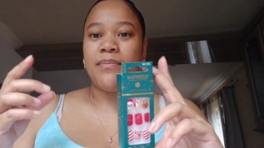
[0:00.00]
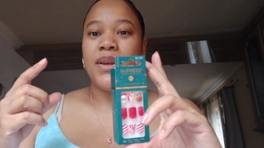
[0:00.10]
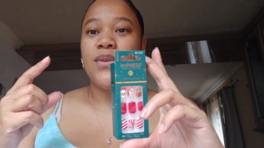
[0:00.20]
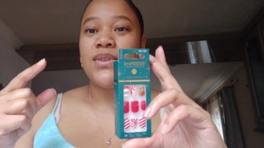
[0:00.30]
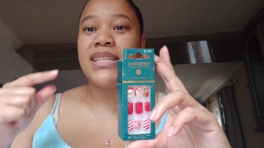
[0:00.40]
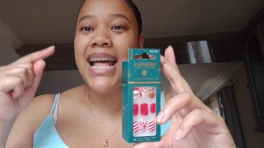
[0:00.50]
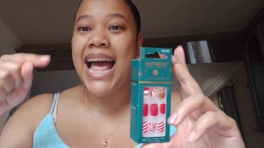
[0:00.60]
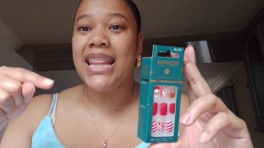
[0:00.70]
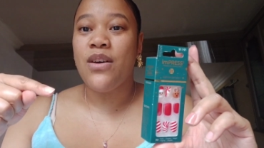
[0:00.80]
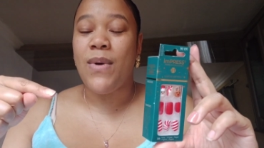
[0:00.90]
Because the
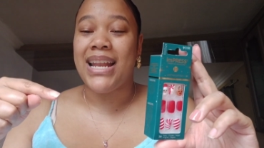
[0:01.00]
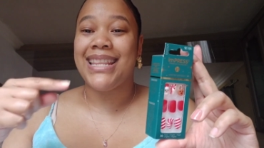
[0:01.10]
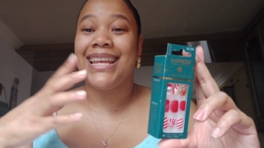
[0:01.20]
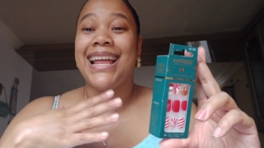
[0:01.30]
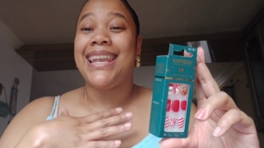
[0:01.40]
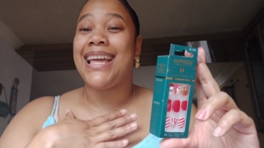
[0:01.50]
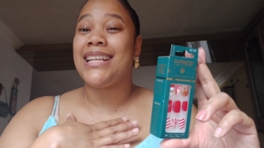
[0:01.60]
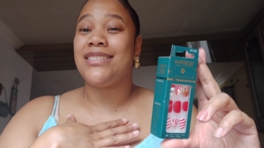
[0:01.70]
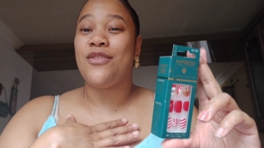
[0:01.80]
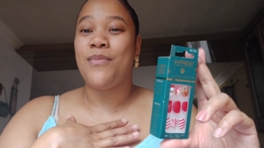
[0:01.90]
other one that I
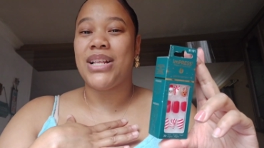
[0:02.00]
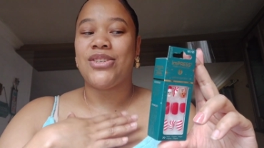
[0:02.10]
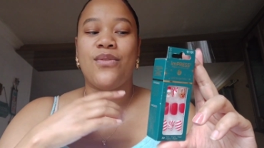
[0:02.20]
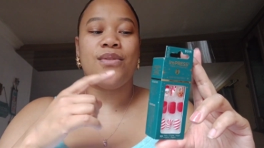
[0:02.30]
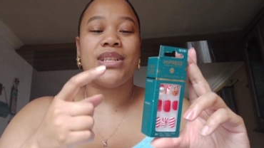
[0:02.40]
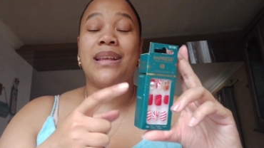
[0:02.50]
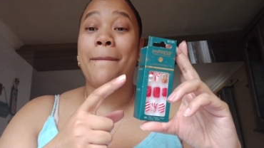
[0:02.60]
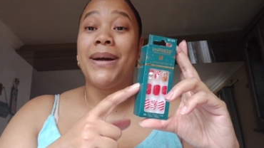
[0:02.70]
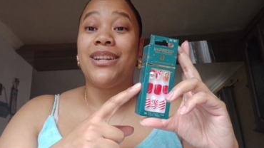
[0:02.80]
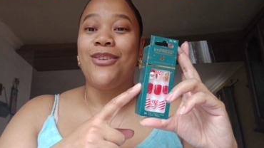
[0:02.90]
liked so much is a
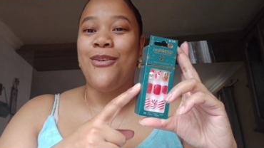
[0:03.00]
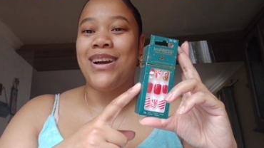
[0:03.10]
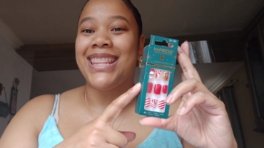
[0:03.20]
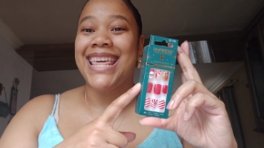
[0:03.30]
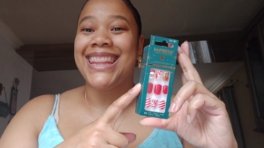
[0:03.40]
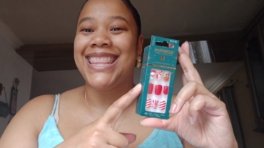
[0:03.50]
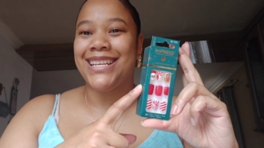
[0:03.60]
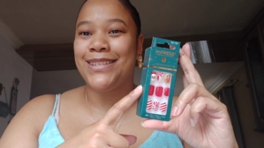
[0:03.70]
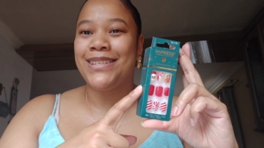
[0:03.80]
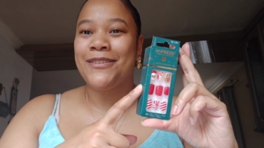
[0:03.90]
bit longer than
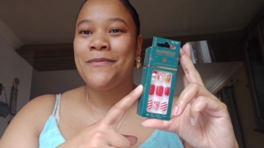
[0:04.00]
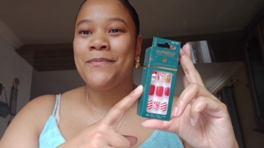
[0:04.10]
this.